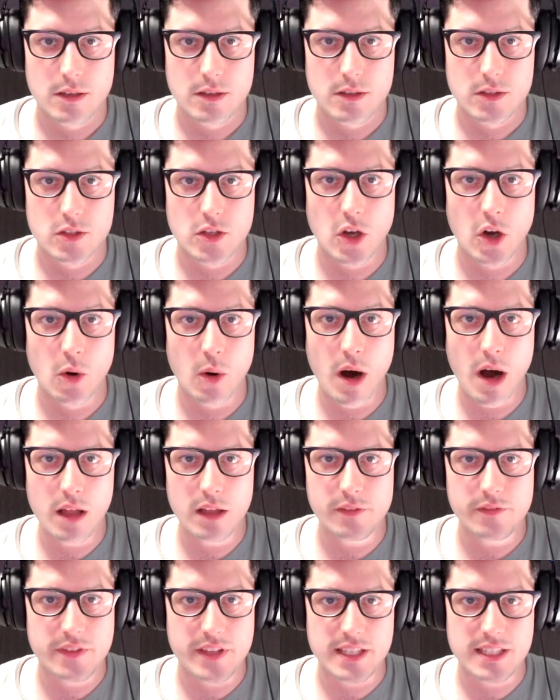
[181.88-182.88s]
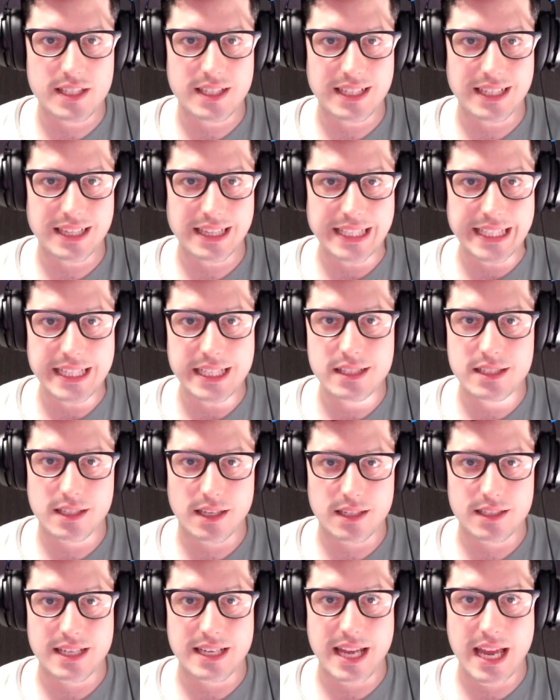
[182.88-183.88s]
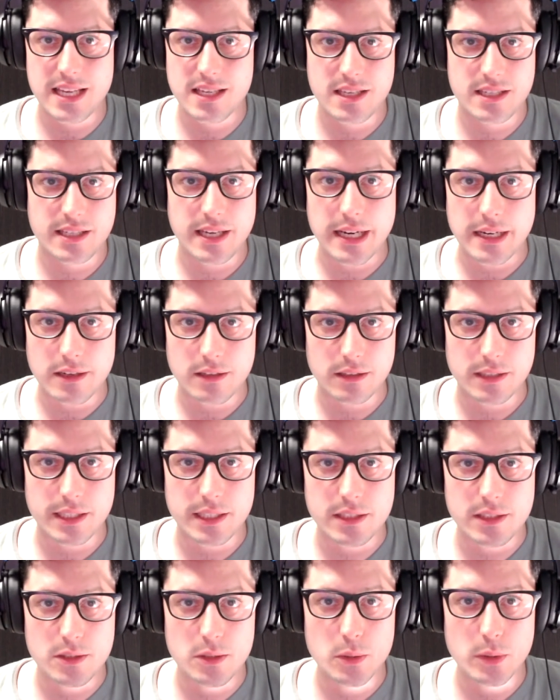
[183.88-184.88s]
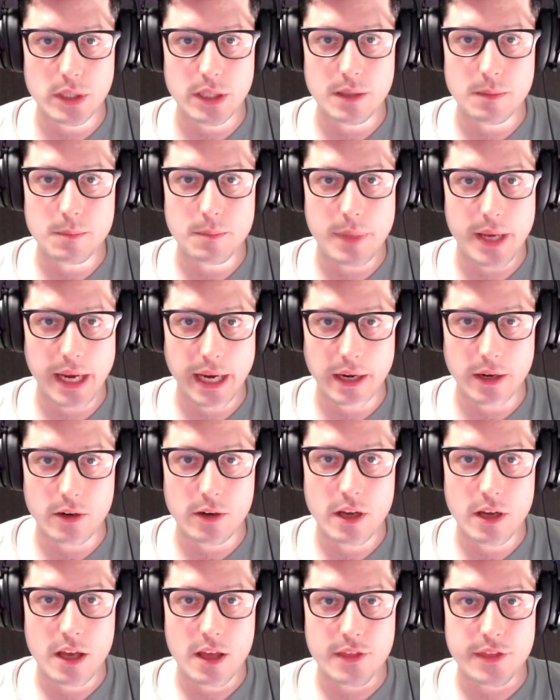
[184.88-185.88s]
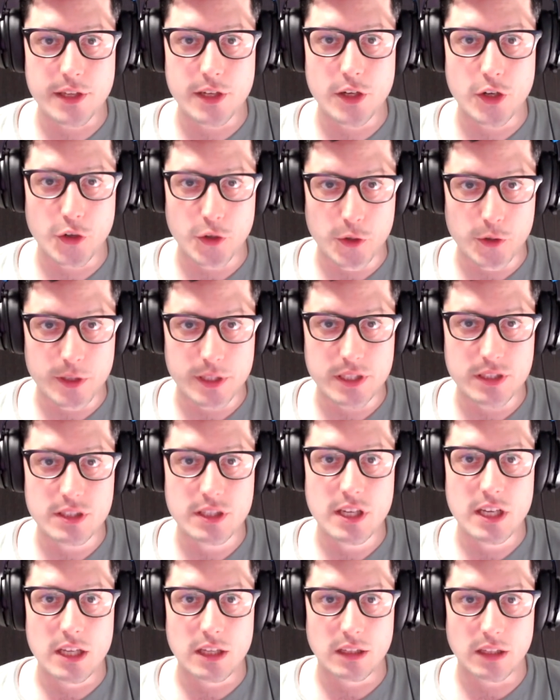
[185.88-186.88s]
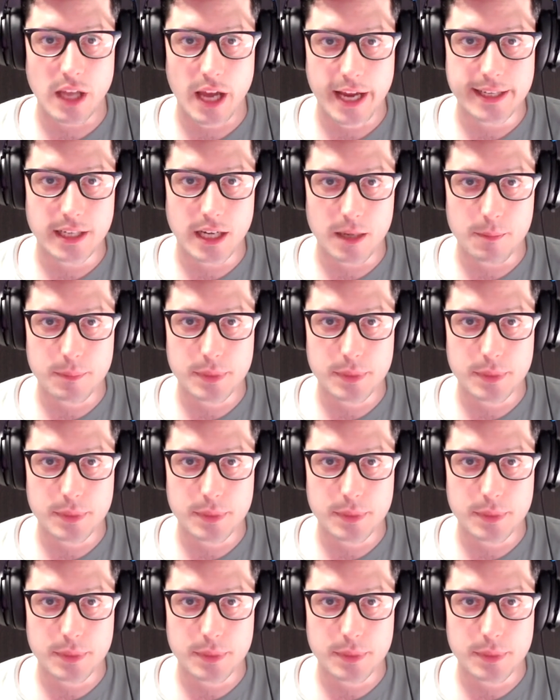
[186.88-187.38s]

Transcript: So all of this leads us necessarily to compare the current lineup.